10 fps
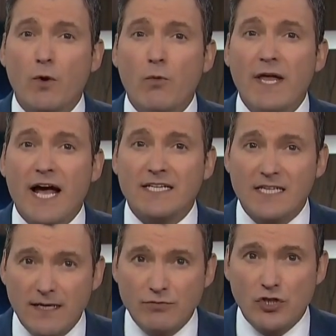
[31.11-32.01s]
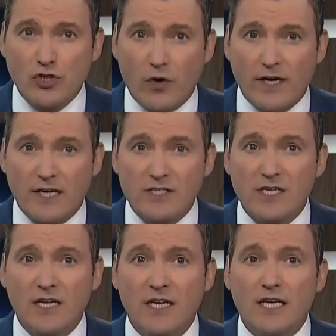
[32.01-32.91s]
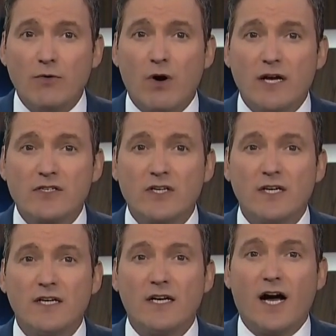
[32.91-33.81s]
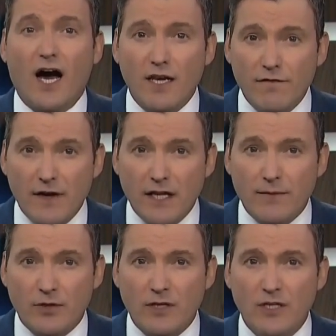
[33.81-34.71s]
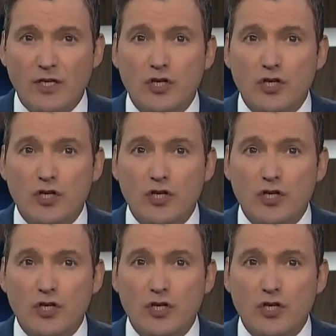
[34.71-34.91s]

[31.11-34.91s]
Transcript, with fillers: We asked him to join us. He was unavailable.